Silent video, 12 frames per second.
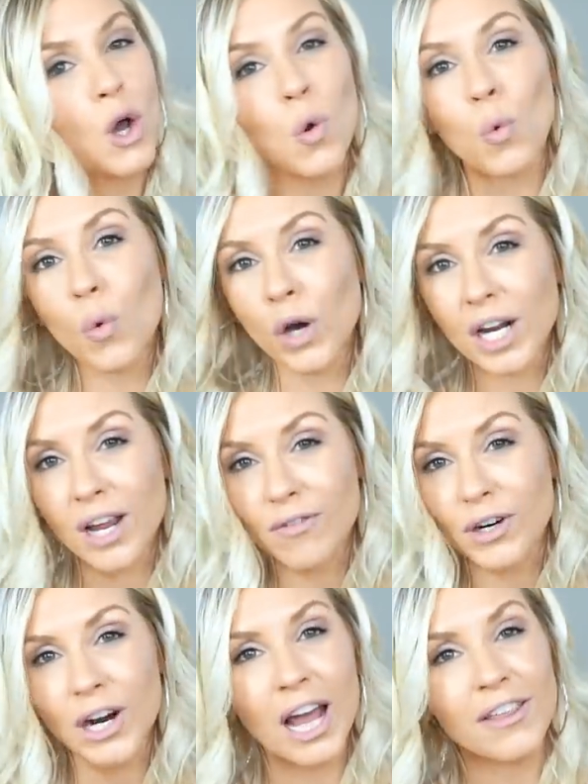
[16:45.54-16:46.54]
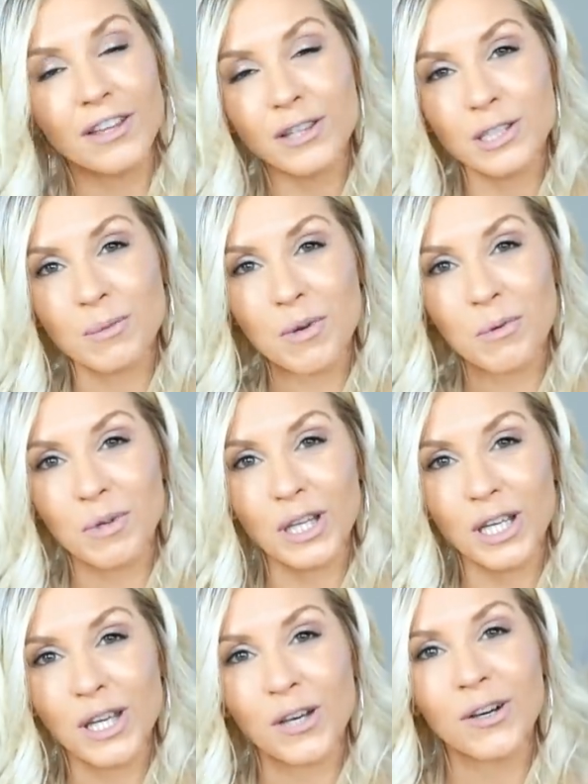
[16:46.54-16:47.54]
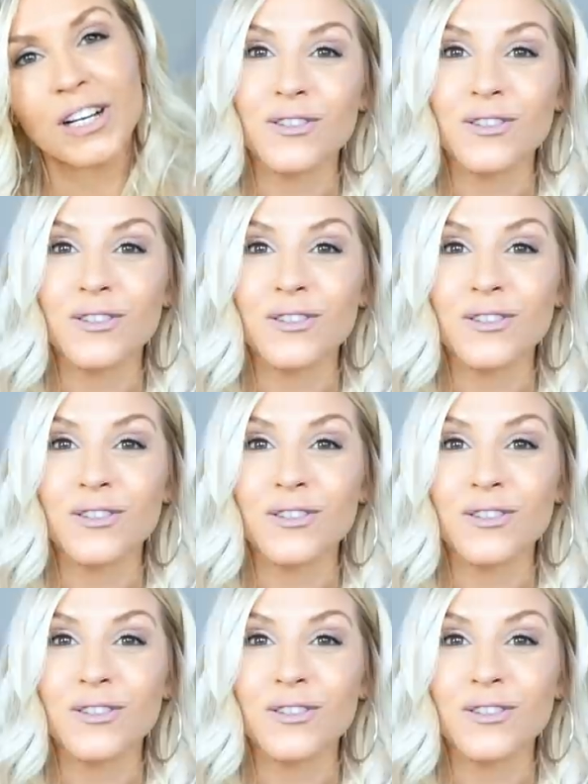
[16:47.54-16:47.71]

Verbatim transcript: whatever. I think this would be really cute.